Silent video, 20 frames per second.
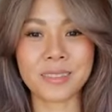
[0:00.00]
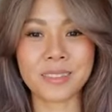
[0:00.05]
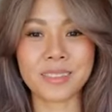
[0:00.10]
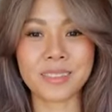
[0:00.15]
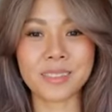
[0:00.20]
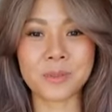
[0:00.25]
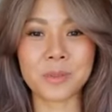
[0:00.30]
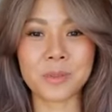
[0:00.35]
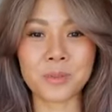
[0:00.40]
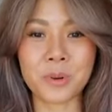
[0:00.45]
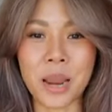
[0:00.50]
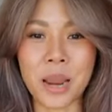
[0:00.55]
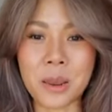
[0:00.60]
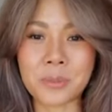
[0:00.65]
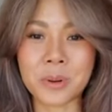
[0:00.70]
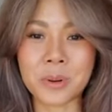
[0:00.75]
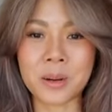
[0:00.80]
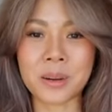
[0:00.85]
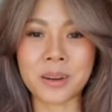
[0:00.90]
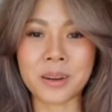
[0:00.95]

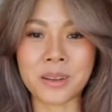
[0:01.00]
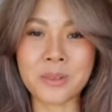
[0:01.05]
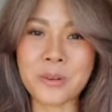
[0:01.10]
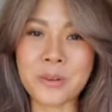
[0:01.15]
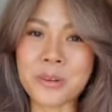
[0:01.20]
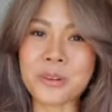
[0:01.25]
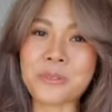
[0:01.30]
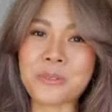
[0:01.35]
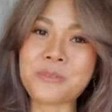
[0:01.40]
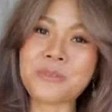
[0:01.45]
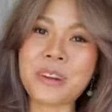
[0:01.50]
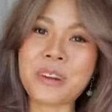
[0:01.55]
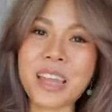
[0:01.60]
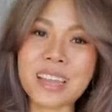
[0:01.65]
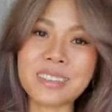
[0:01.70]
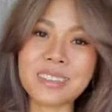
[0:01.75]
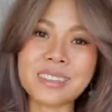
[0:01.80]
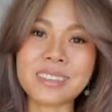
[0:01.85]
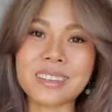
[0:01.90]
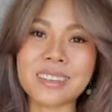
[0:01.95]
subscriber, a loyal
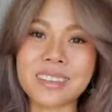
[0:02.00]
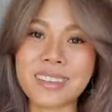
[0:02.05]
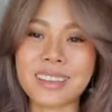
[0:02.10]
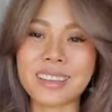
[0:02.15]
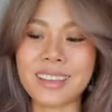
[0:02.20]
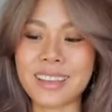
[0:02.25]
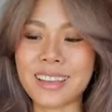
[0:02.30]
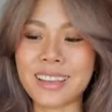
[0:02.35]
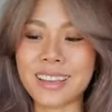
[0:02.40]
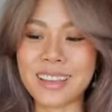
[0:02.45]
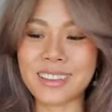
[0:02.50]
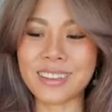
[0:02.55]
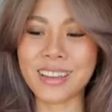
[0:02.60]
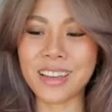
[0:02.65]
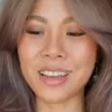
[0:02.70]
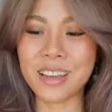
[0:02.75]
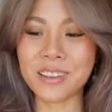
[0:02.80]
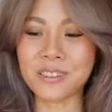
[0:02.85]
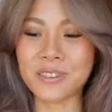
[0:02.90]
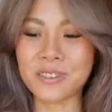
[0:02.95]
friend
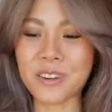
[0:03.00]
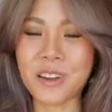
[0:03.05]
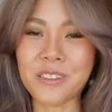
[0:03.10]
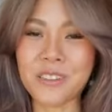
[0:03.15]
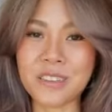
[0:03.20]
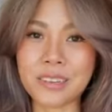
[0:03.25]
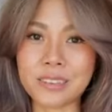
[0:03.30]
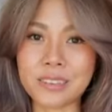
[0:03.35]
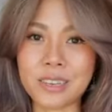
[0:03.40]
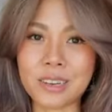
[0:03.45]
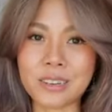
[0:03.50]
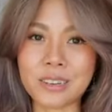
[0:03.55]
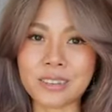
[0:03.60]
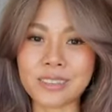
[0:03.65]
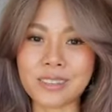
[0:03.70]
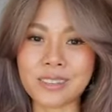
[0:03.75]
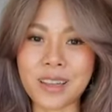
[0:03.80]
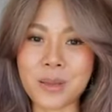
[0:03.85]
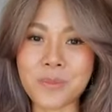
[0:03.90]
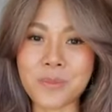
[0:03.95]
for all these
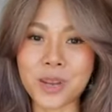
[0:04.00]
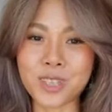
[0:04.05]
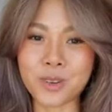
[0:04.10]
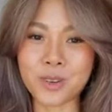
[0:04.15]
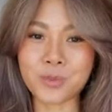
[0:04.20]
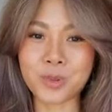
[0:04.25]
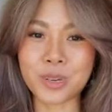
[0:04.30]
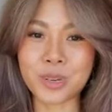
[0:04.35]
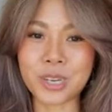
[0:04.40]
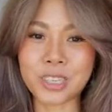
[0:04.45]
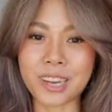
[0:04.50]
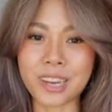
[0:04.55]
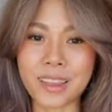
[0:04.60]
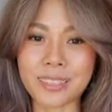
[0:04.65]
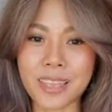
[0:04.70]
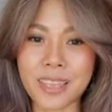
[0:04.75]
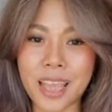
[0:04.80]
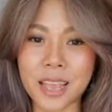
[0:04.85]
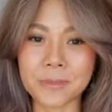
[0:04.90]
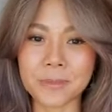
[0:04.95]
years. So I much
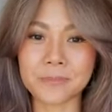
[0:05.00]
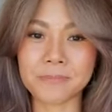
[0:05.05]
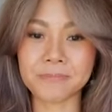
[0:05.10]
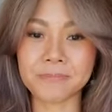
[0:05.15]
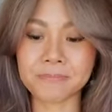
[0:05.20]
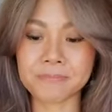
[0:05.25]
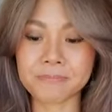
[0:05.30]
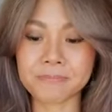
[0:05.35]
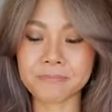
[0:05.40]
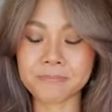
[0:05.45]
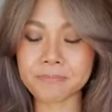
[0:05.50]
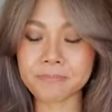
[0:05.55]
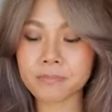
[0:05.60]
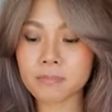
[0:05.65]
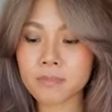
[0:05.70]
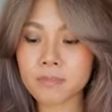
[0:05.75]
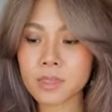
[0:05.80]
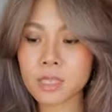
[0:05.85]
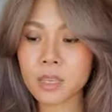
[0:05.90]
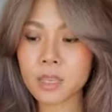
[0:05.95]
appreciate that.
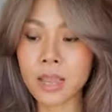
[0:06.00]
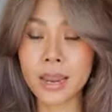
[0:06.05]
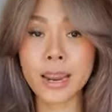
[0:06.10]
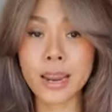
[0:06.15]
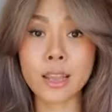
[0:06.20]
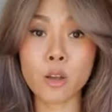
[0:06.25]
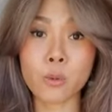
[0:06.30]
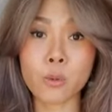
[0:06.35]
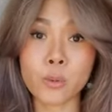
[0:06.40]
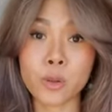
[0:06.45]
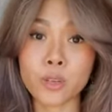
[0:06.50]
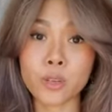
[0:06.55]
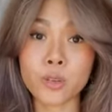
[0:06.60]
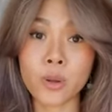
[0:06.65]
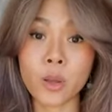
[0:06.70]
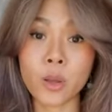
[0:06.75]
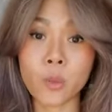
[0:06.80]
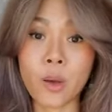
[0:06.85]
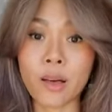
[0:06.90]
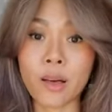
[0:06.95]
And I hope you're
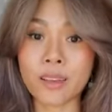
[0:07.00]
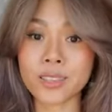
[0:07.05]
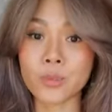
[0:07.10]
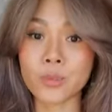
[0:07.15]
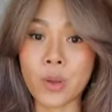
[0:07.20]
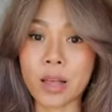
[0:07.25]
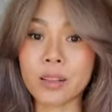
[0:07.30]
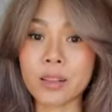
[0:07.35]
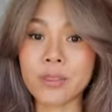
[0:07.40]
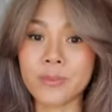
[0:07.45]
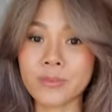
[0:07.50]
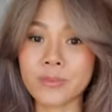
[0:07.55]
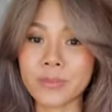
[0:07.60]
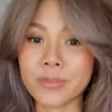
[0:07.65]
doing well as well.